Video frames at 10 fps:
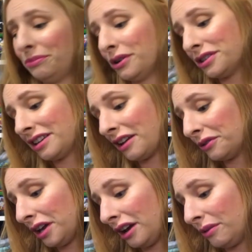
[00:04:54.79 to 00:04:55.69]
personally, I
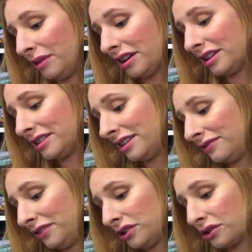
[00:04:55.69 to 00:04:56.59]
don't care because
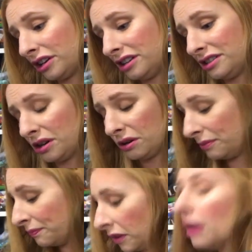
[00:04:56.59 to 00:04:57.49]
it feels good,
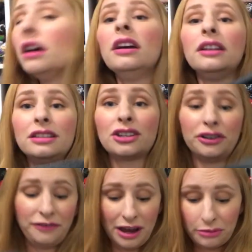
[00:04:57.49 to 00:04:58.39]
so it's a
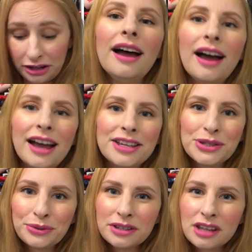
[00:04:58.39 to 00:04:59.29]
good fabric. As
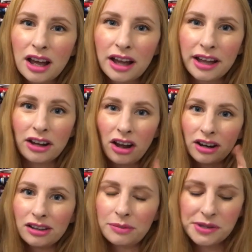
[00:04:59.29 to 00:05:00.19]
soon as I caught
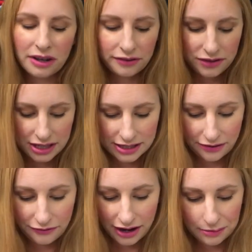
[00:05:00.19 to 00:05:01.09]
a glimpse of this
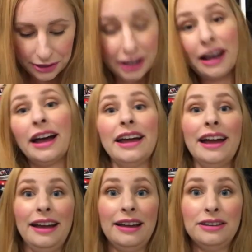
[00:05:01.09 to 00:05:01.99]
fabric, I
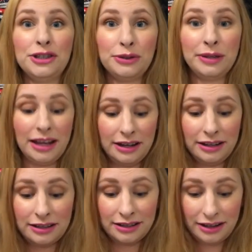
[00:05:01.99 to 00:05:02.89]
had to get
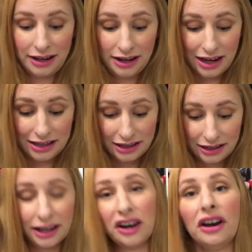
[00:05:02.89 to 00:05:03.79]
it, and I
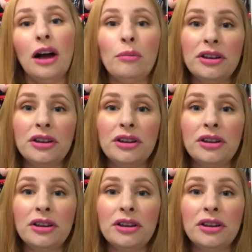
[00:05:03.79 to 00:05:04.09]
didn't care how